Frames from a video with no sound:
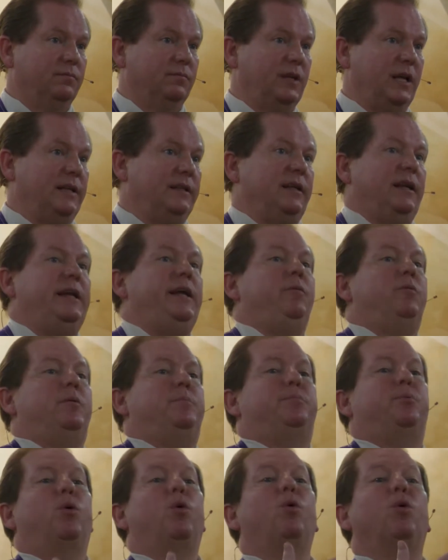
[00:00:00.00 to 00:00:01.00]
and that he
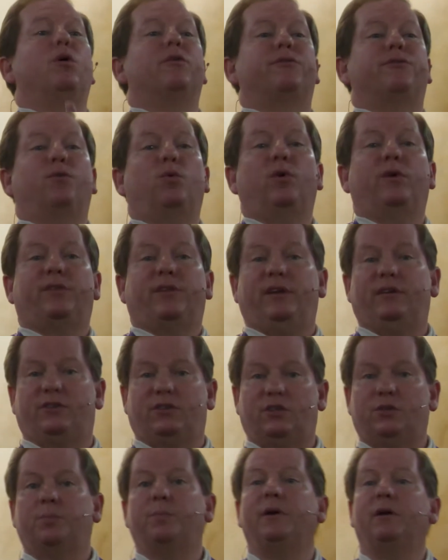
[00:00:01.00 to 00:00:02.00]
would pour forth his
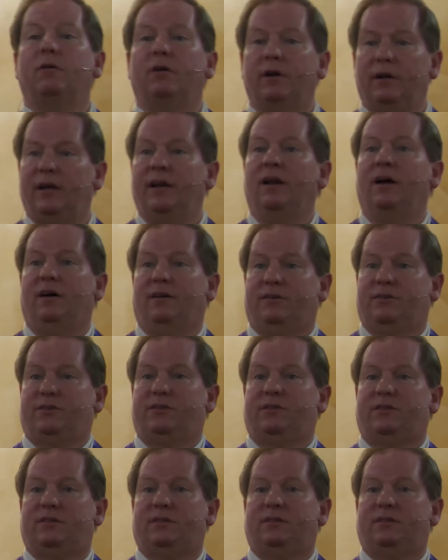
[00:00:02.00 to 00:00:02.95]
Spirit in us.